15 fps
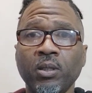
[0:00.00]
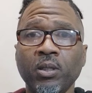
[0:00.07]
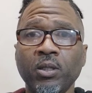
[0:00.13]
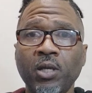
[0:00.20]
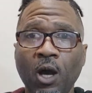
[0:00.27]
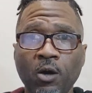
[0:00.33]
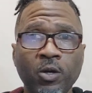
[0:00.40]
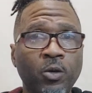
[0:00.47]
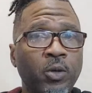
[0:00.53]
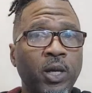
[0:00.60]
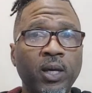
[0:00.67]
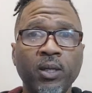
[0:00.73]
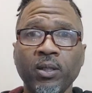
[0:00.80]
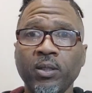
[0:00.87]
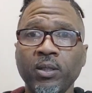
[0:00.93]
Y'all know
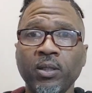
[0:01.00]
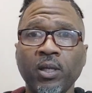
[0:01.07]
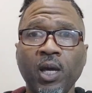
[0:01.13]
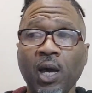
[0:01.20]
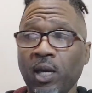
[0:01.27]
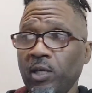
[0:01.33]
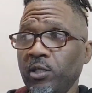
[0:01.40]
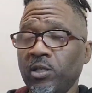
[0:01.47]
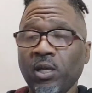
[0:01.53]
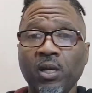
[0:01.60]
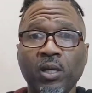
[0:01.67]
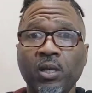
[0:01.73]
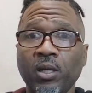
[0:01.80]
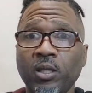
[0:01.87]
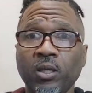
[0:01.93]
that. I ain't
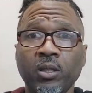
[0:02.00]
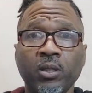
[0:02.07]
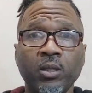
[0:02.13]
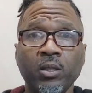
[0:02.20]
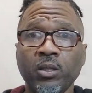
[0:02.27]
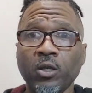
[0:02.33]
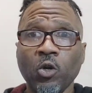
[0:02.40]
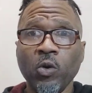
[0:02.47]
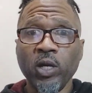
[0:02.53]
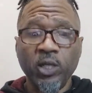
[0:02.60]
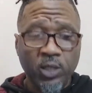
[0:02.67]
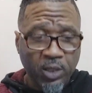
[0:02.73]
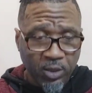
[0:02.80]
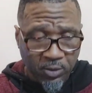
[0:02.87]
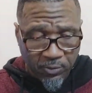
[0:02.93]
saying nothing crazy.